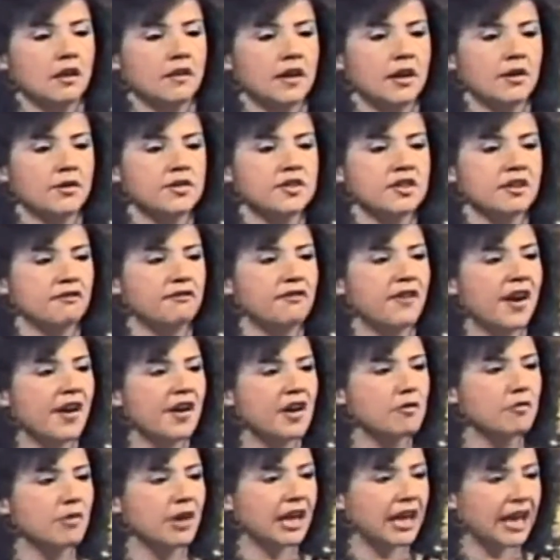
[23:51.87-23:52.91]
There is a
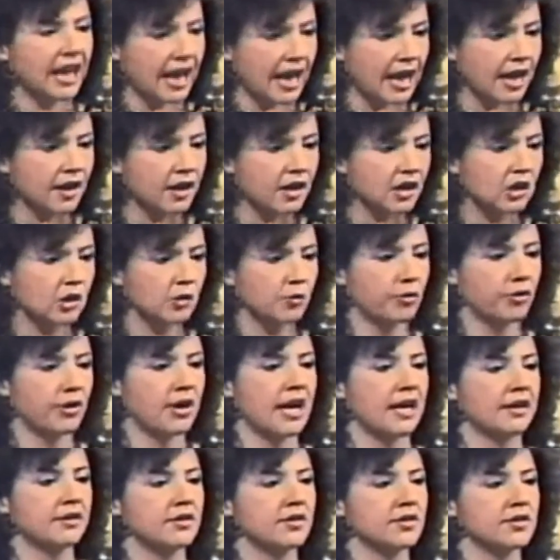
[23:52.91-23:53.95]
very mechanical
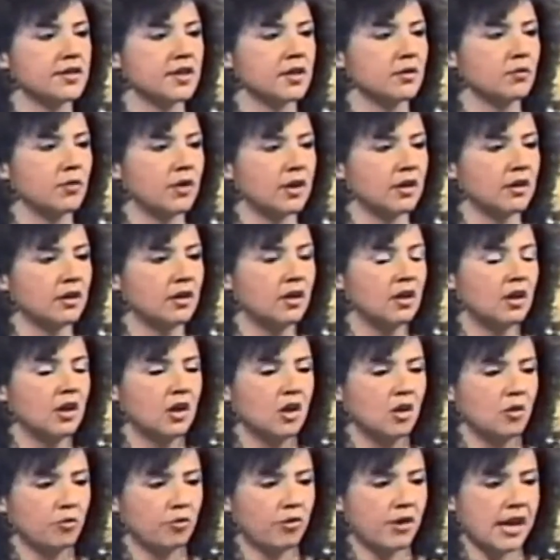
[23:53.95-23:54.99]
practice that one
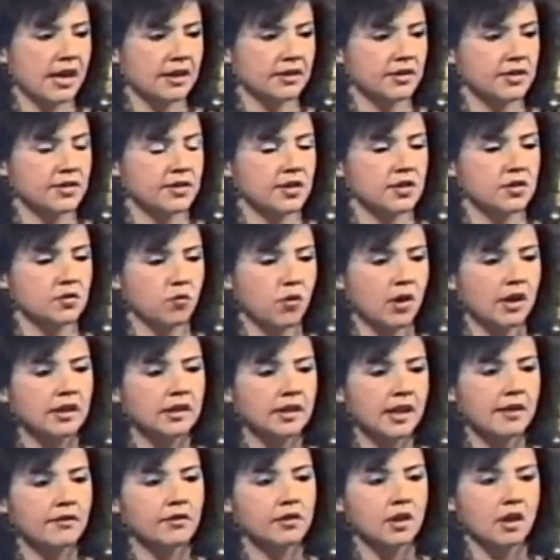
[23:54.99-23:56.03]
practices,
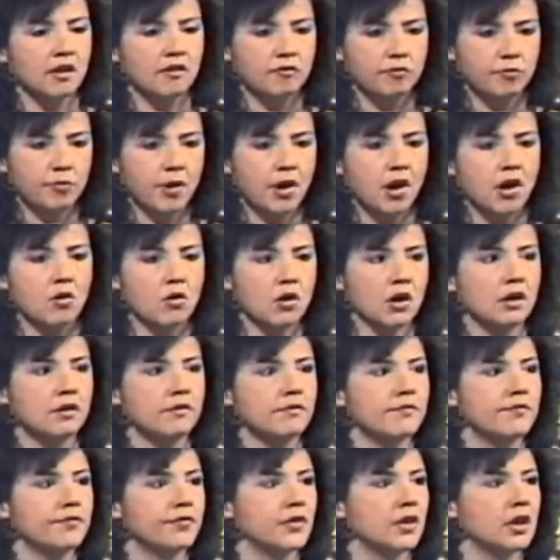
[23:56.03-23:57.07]
one level of
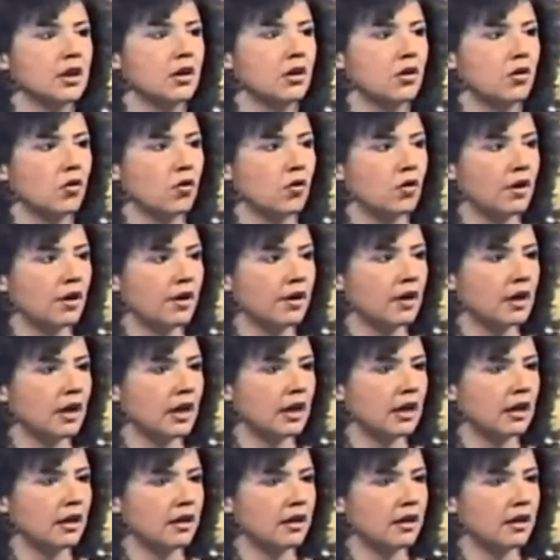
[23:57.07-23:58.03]
poa, or